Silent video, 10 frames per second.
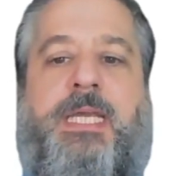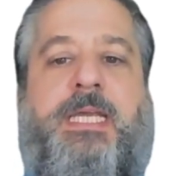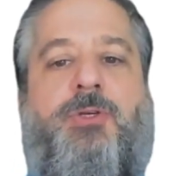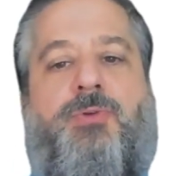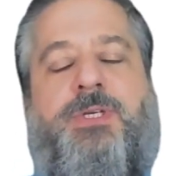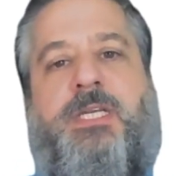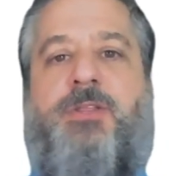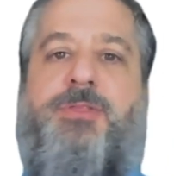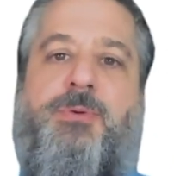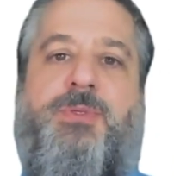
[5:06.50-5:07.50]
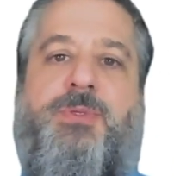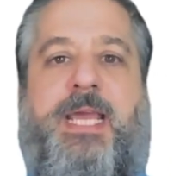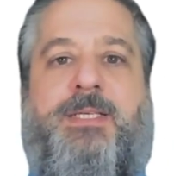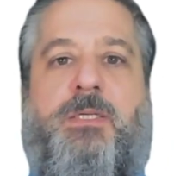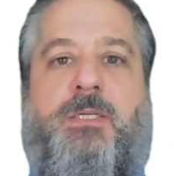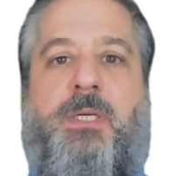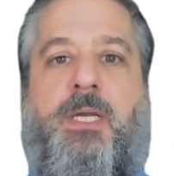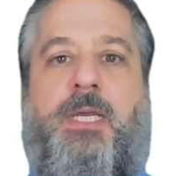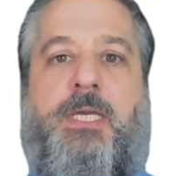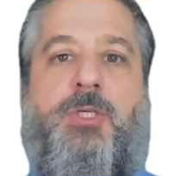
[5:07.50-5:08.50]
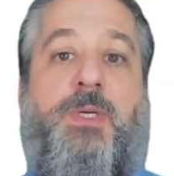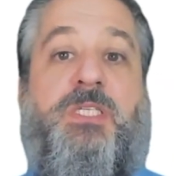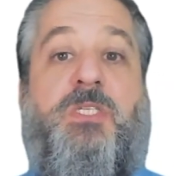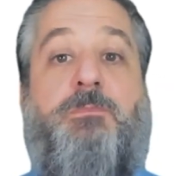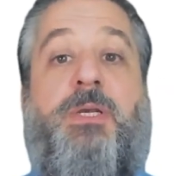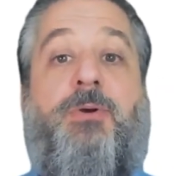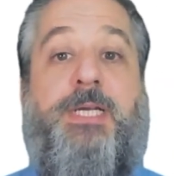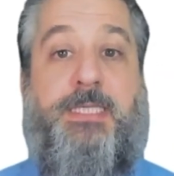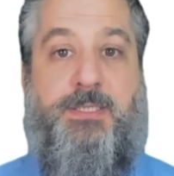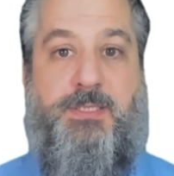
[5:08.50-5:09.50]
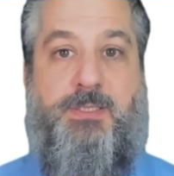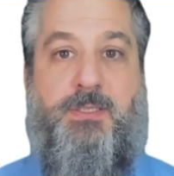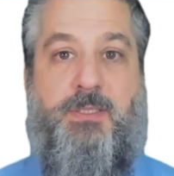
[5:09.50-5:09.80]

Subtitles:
interest and enthusiasm into experience.